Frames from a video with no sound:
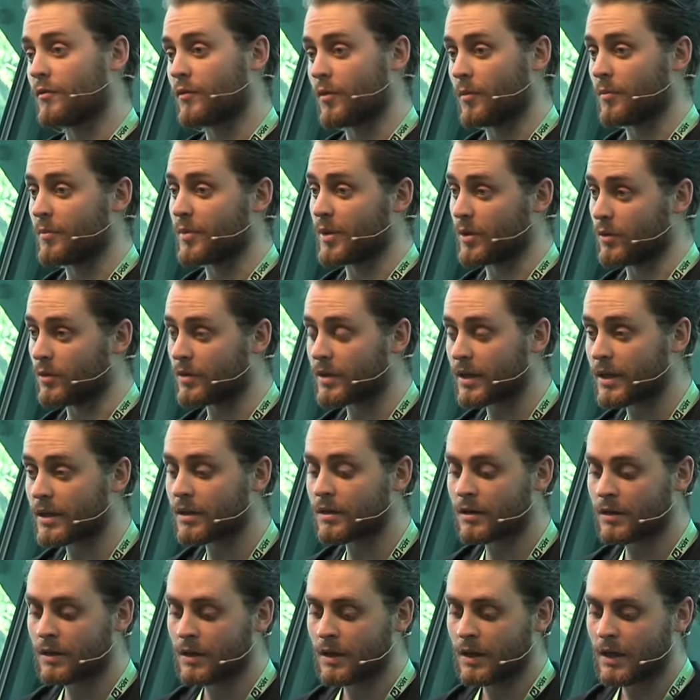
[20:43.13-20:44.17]
from
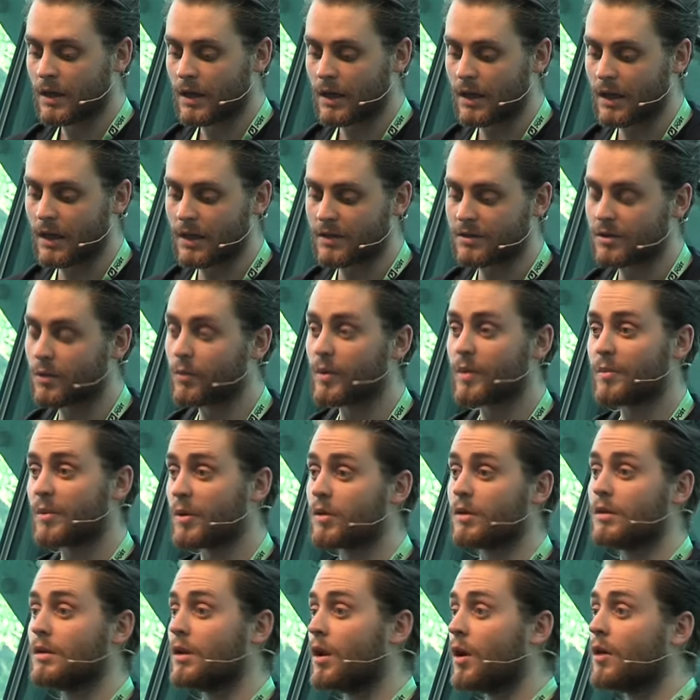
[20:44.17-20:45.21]
building. Uh, so we
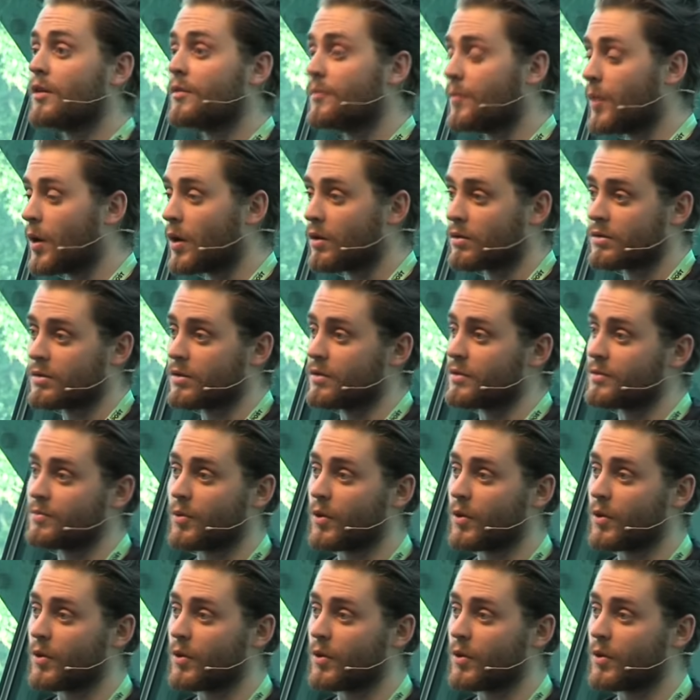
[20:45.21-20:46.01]
build a lot of boxes,